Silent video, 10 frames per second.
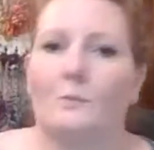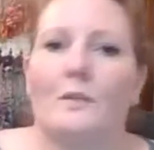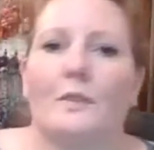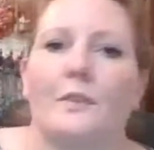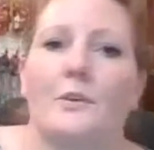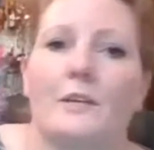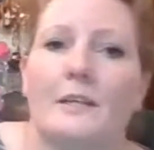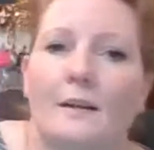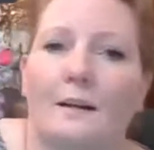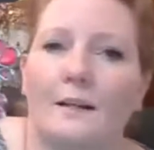
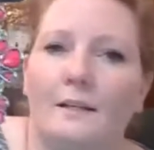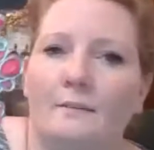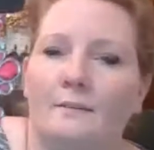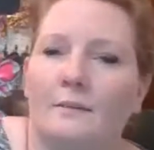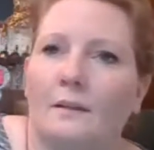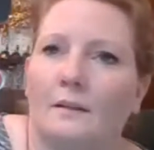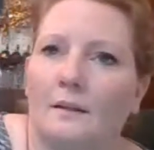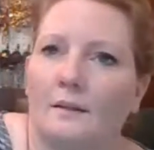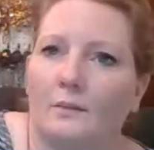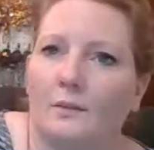139.
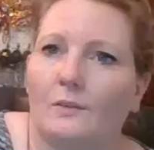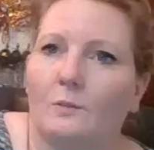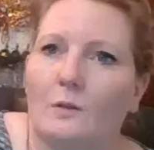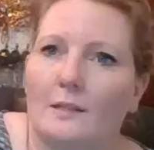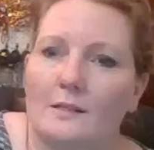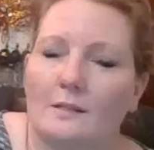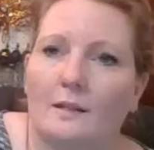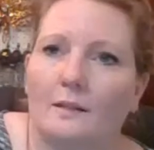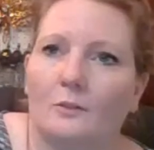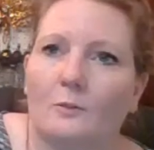This is a one and
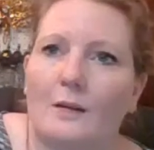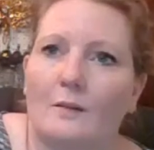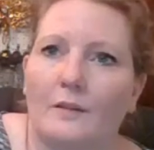done as well.